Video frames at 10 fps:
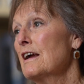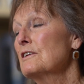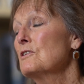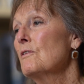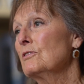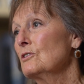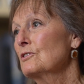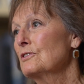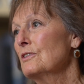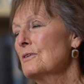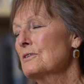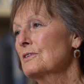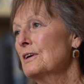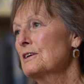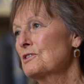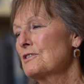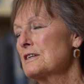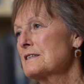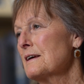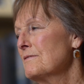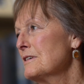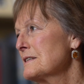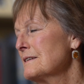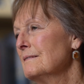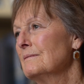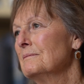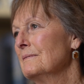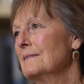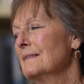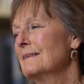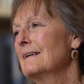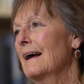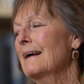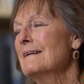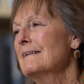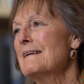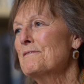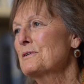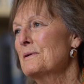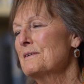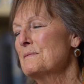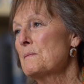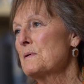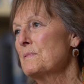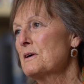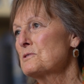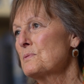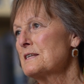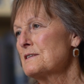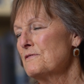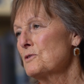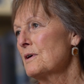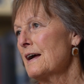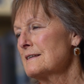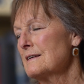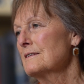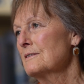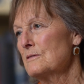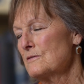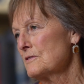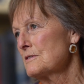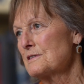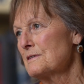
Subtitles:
write novels, not histories. I've written, I can never quite remember, about 24 adult novels